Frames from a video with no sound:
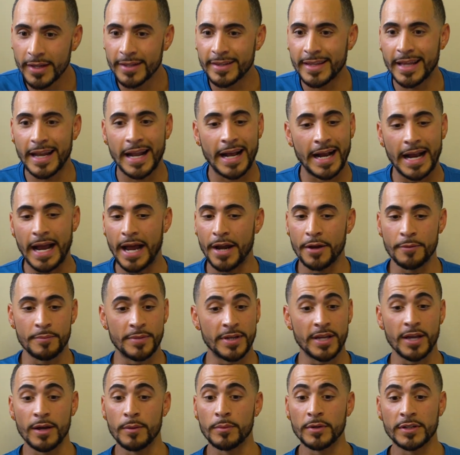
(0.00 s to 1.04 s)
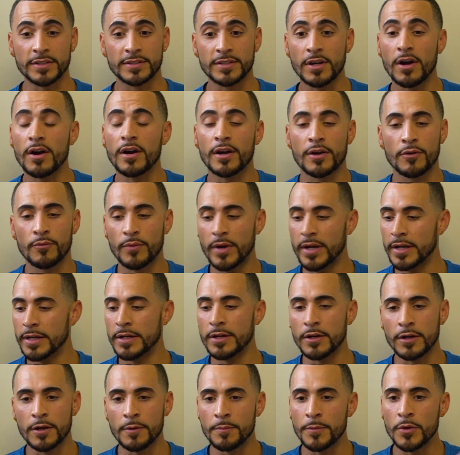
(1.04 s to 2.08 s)
that I got to be able to talk and ready
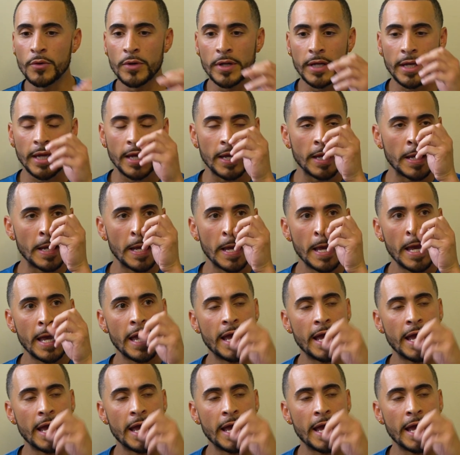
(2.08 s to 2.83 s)
to communicate.